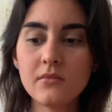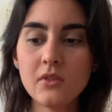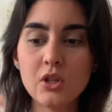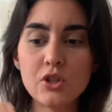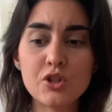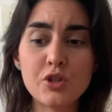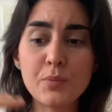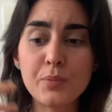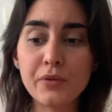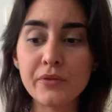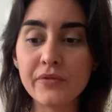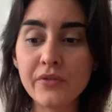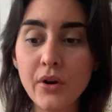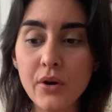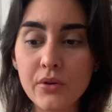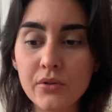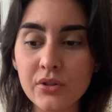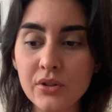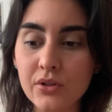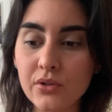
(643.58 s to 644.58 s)
to
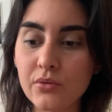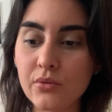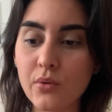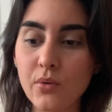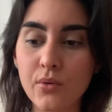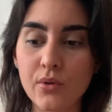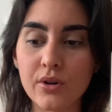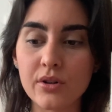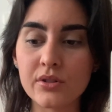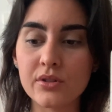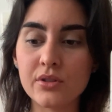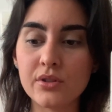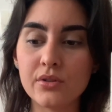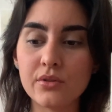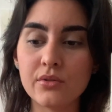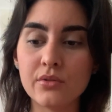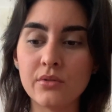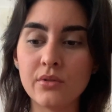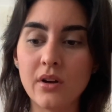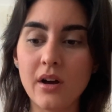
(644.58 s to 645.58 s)
provoke you, or
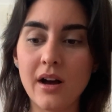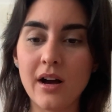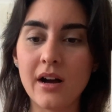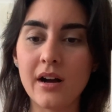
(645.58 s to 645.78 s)
to